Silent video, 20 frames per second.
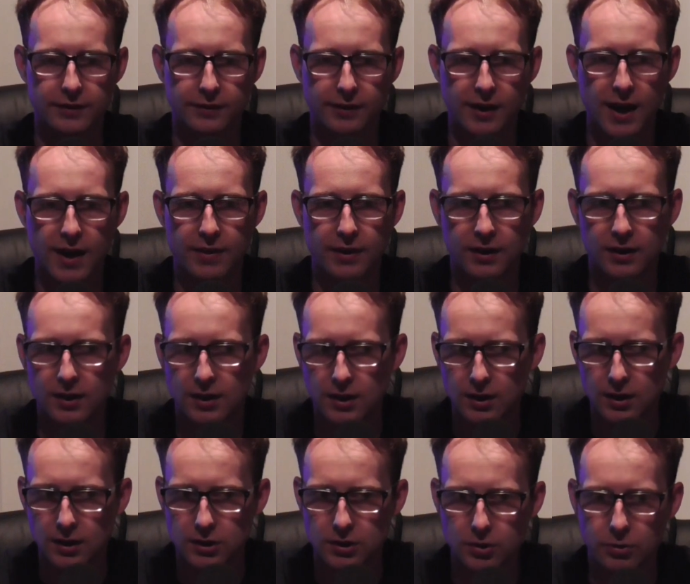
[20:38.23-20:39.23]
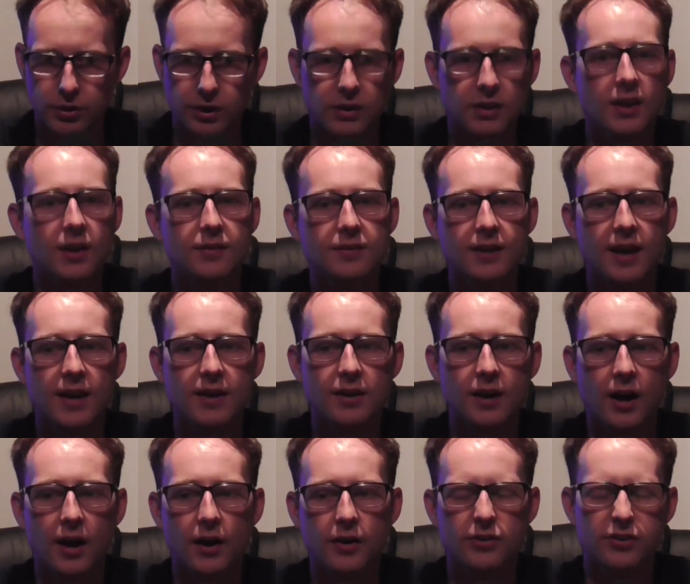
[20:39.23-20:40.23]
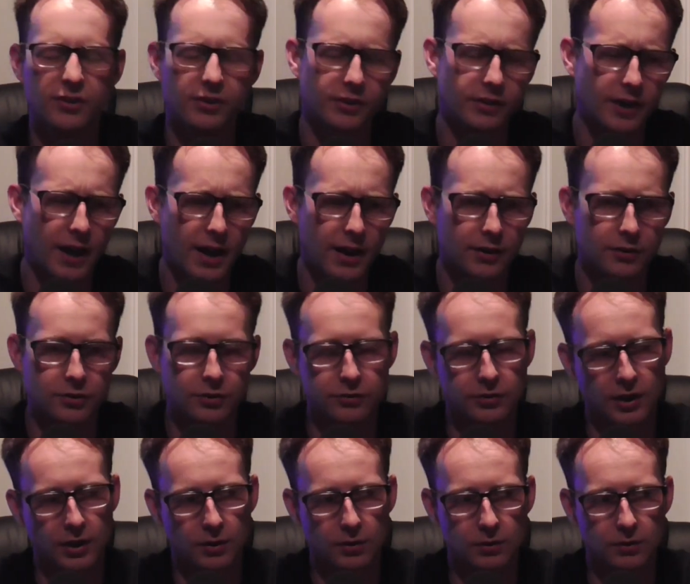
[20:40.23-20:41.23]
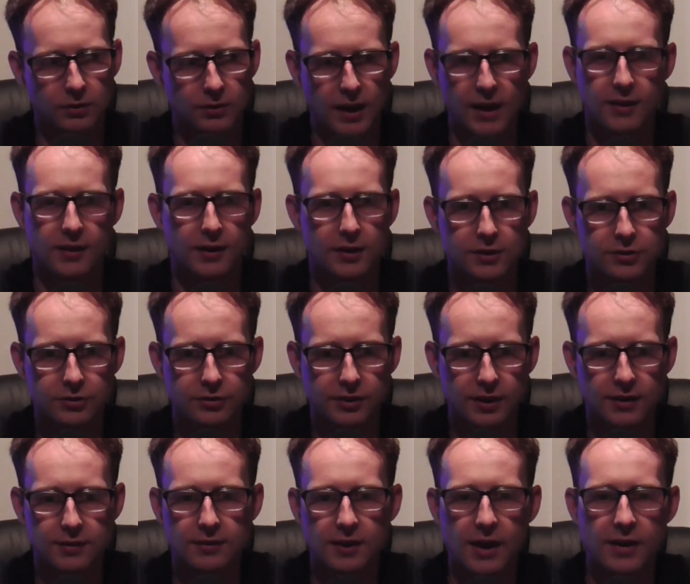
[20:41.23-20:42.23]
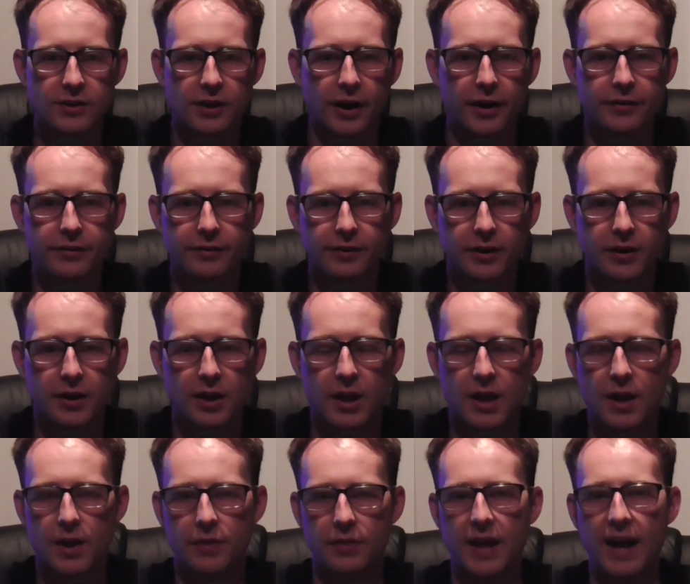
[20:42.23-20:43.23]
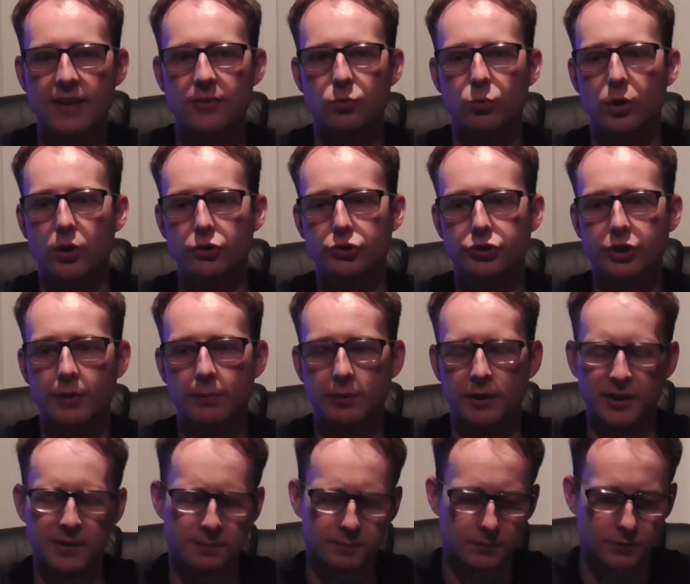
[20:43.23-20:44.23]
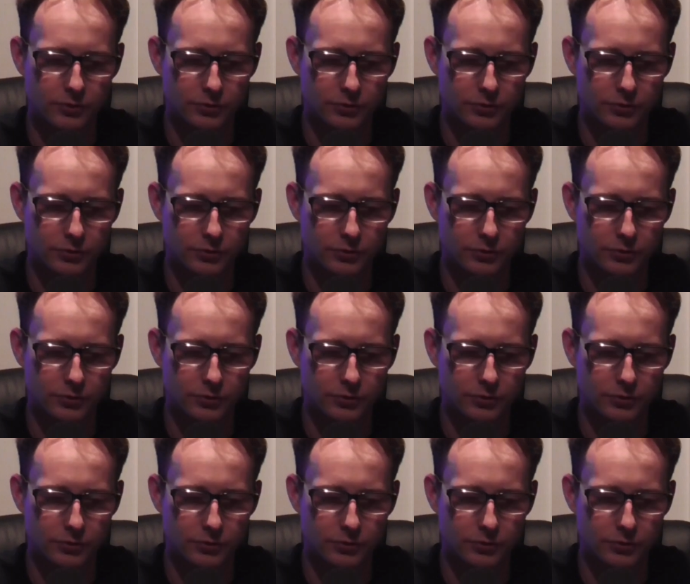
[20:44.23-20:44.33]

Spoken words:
He's a guy that, you know, can get 10 yards and you kind of just like, dang, did he just get 10 yards there? That's Will Shipley.